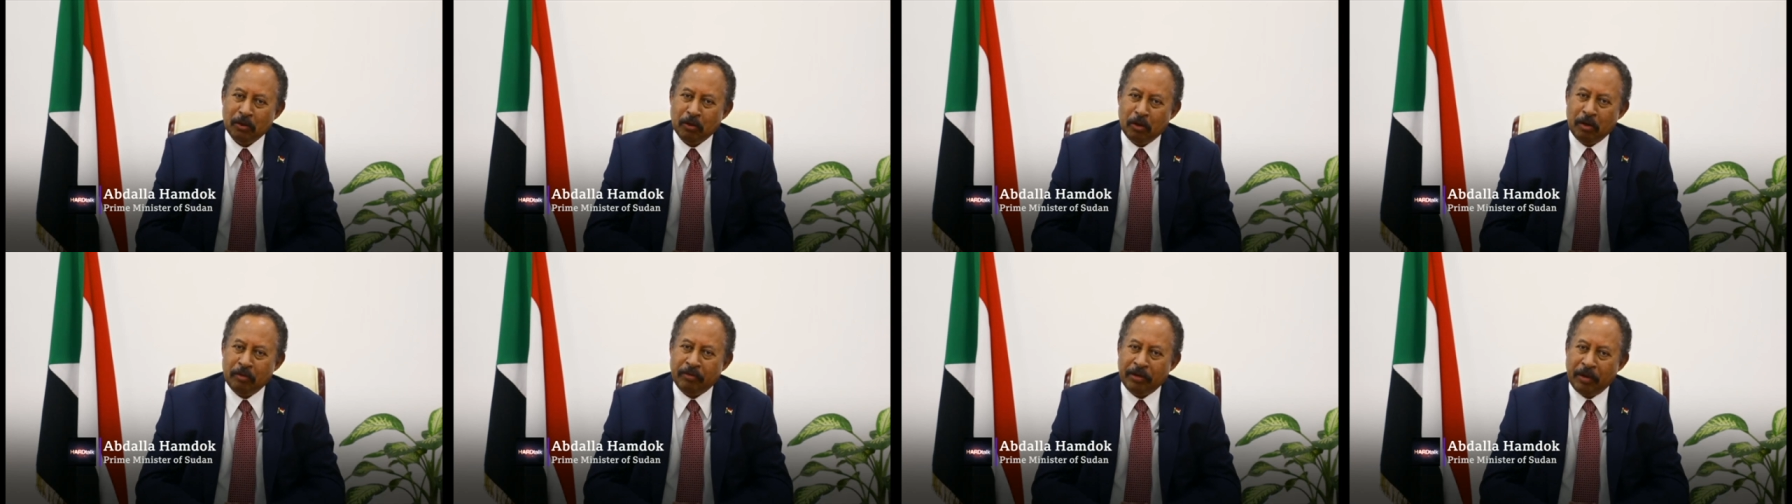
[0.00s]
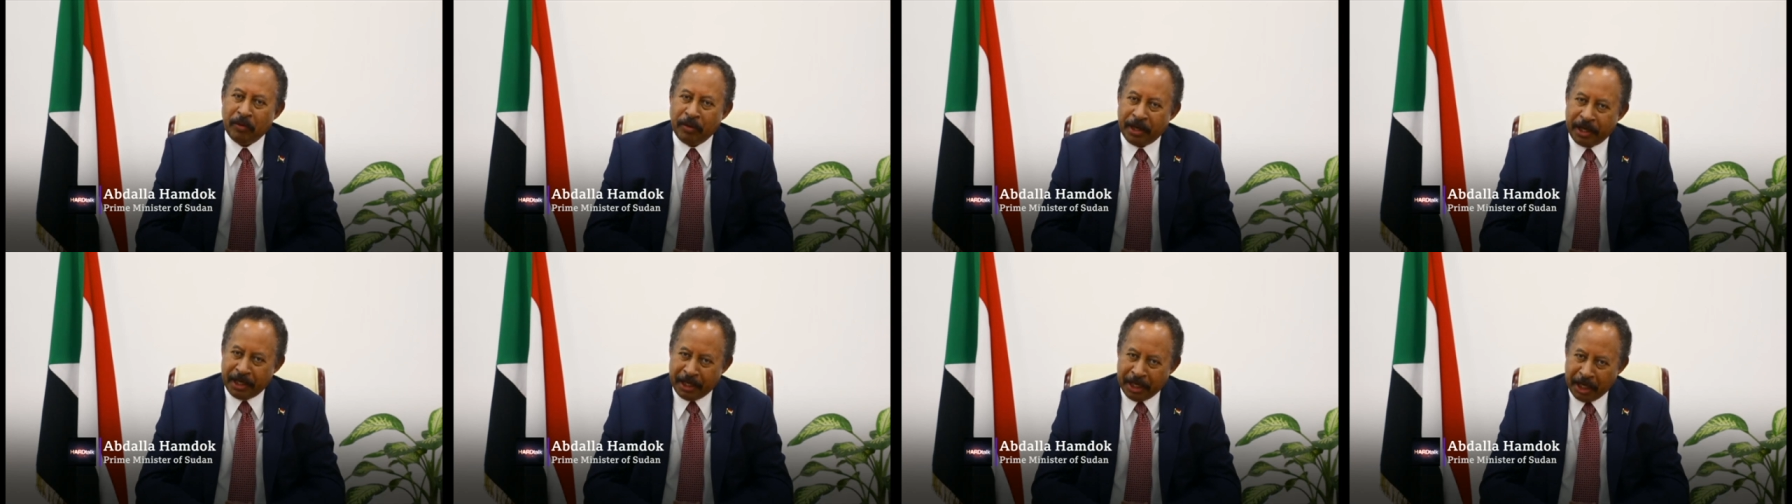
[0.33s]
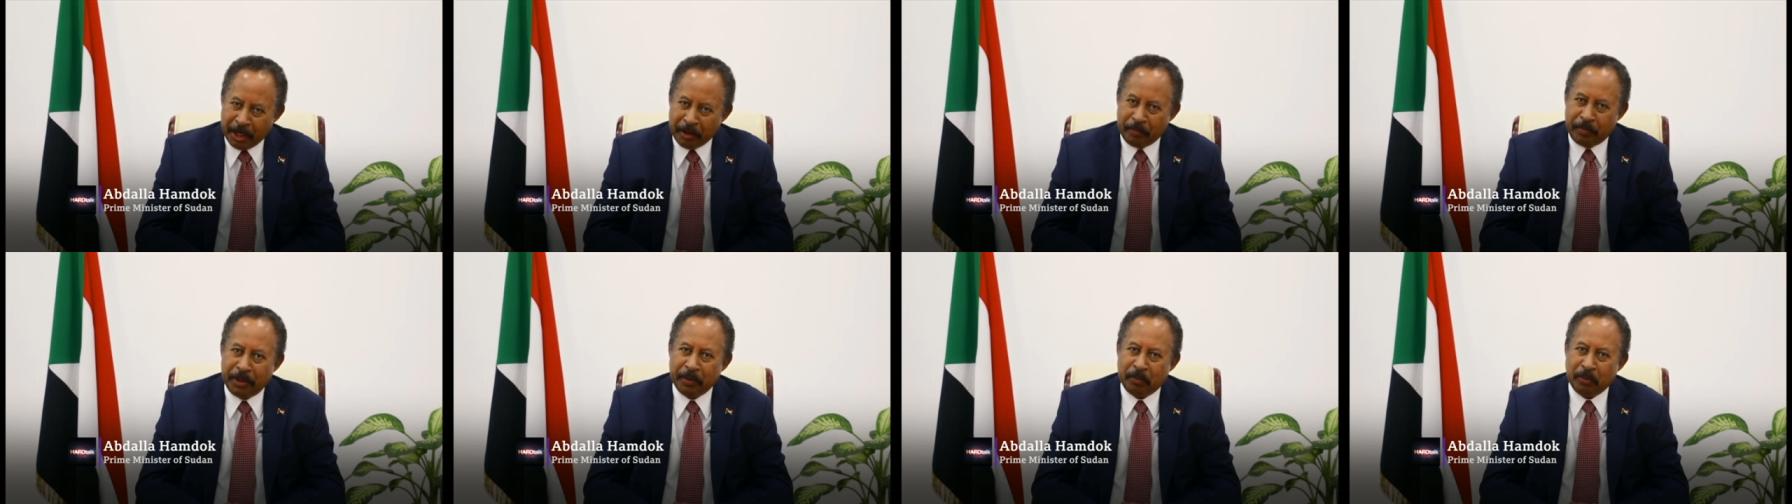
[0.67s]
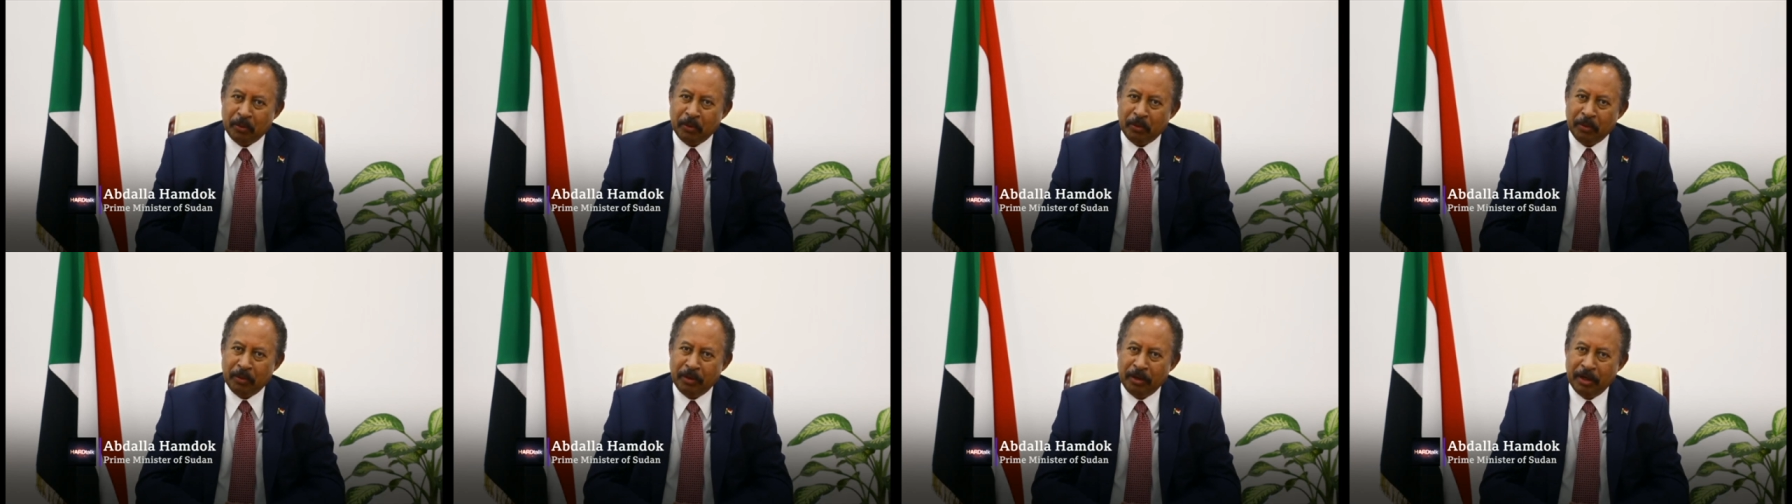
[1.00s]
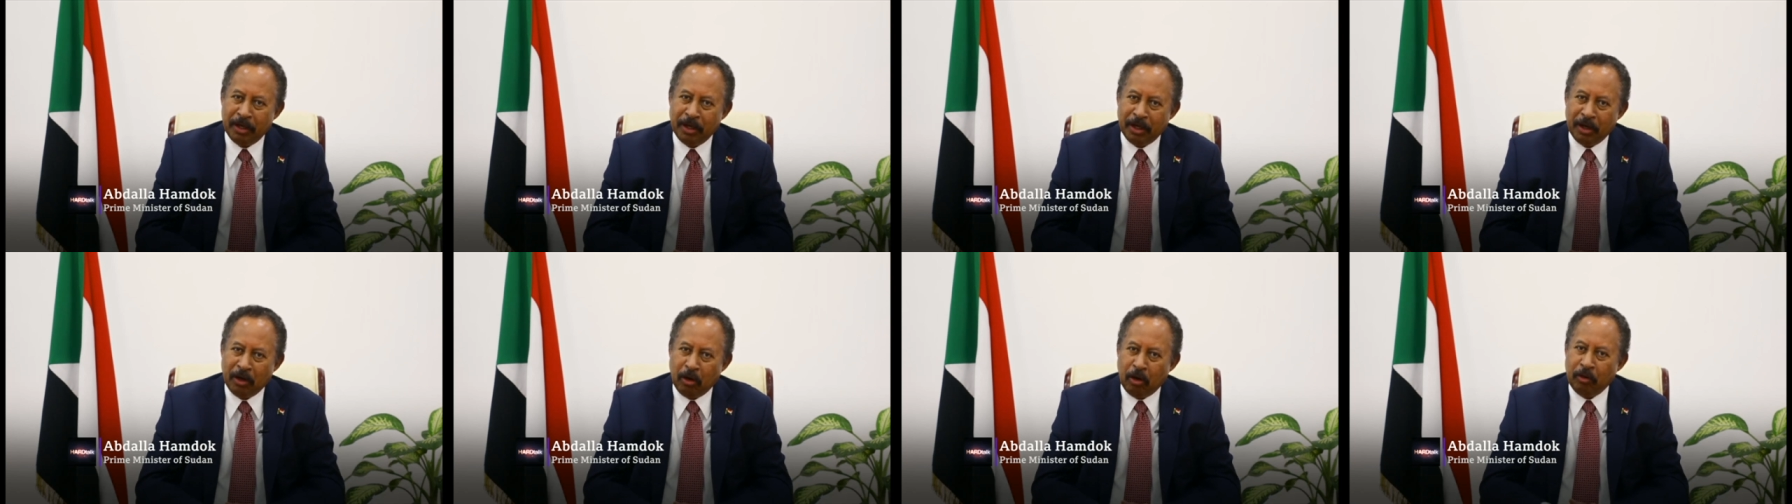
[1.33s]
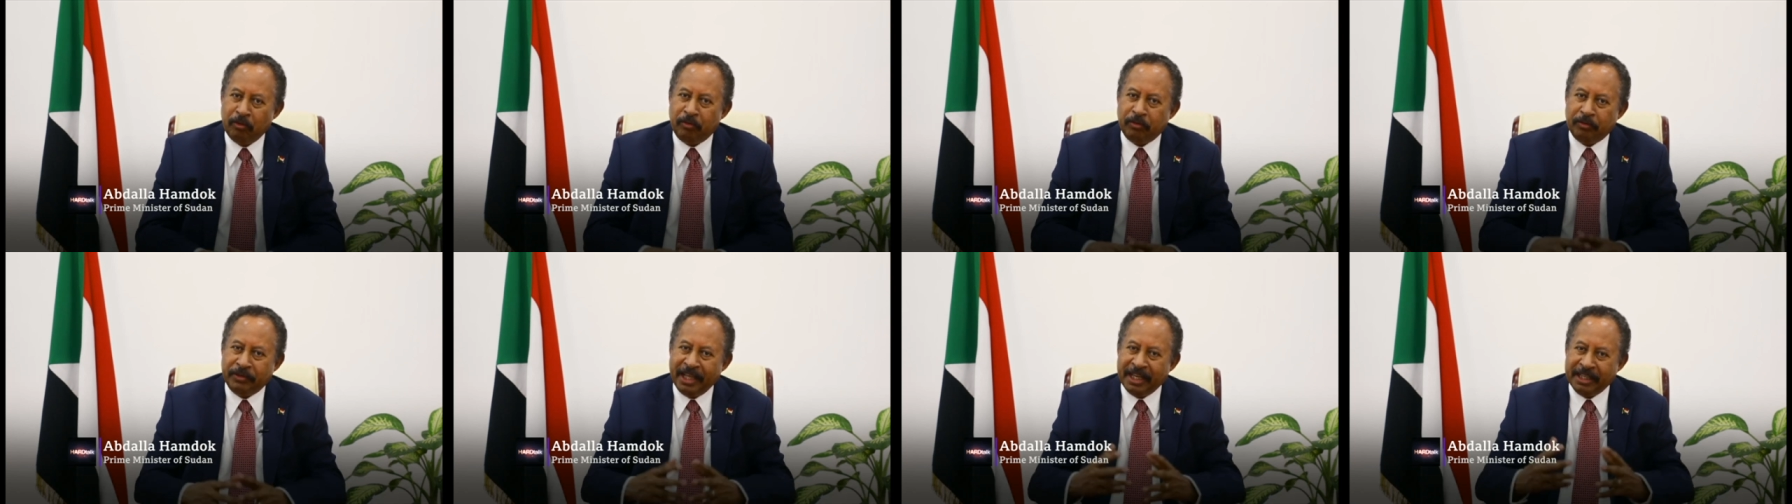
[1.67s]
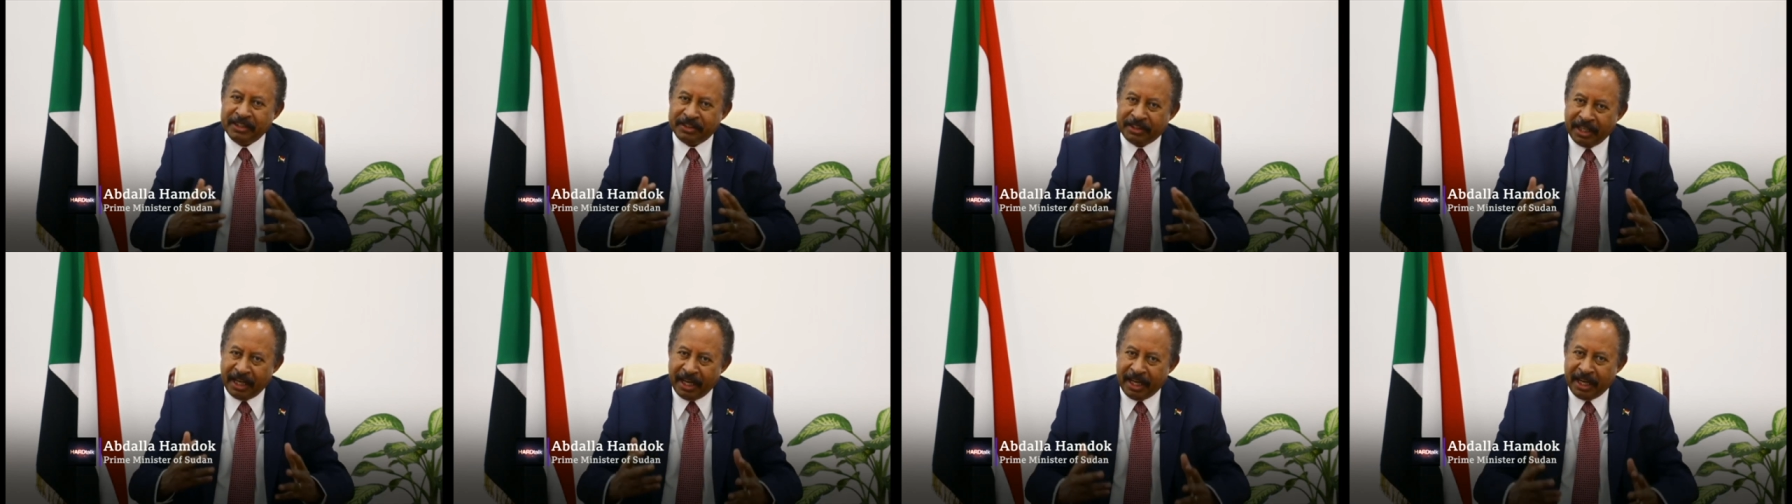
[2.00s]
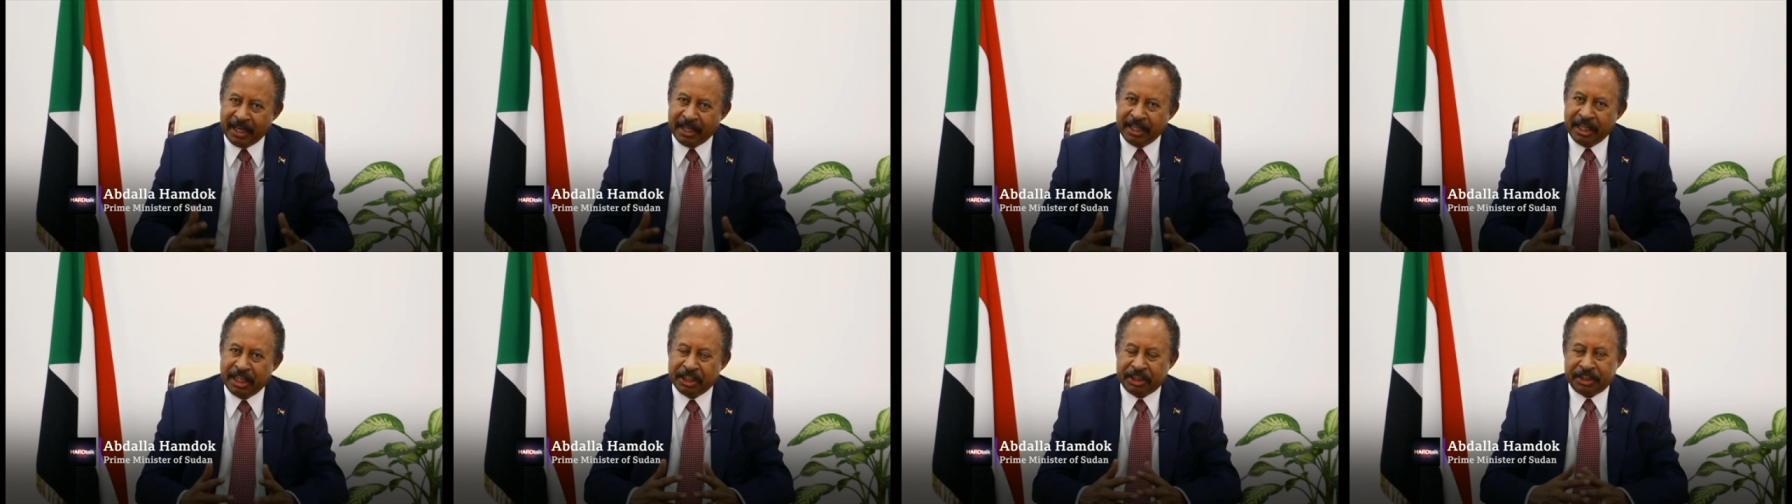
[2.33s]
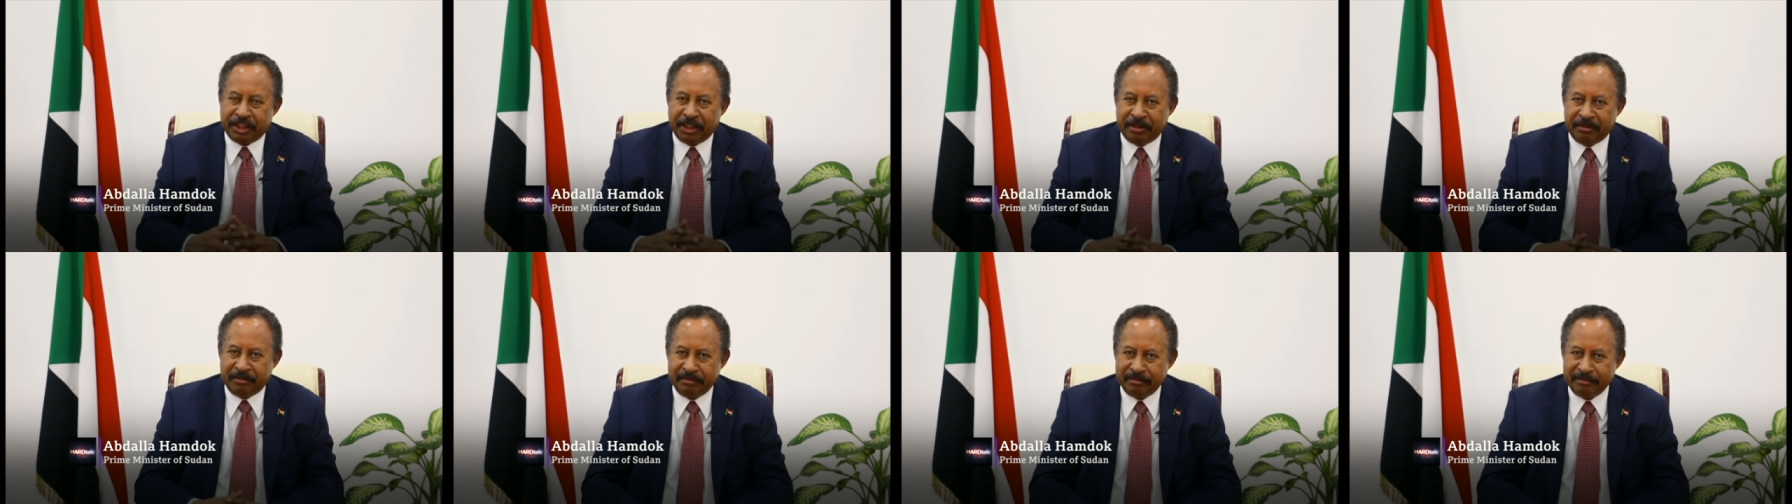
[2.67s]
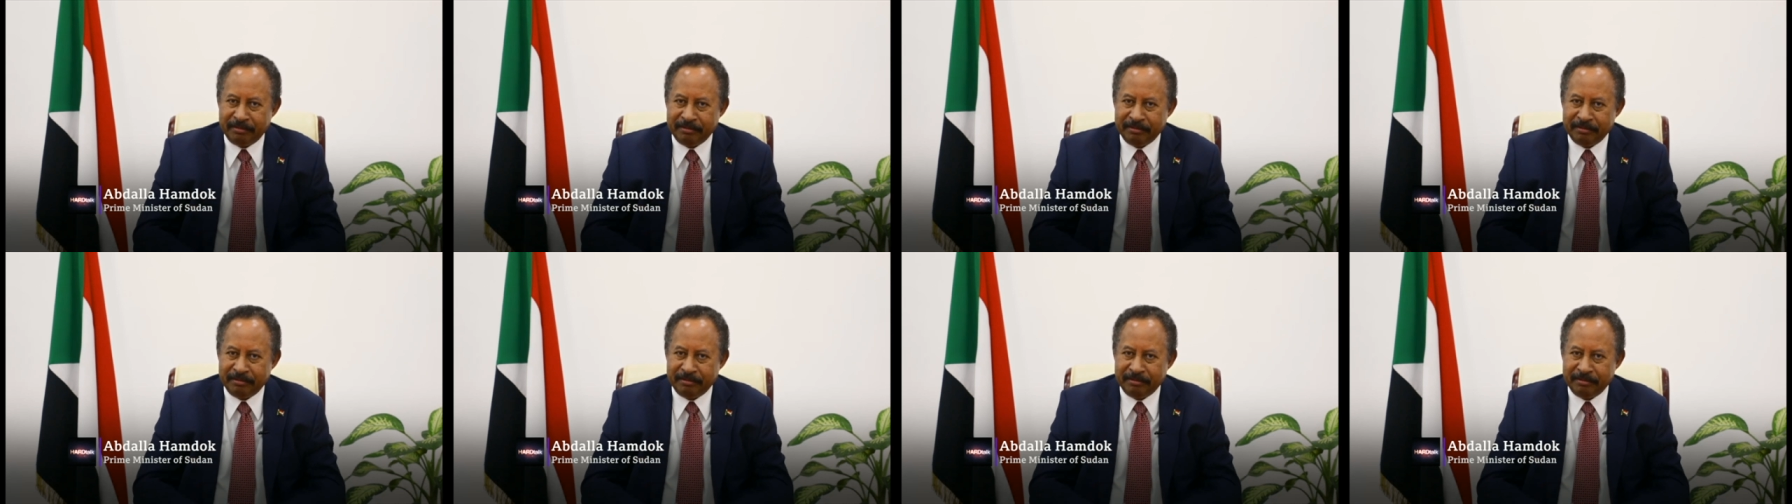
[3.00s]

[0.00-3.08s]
of our young people, of the entire nation.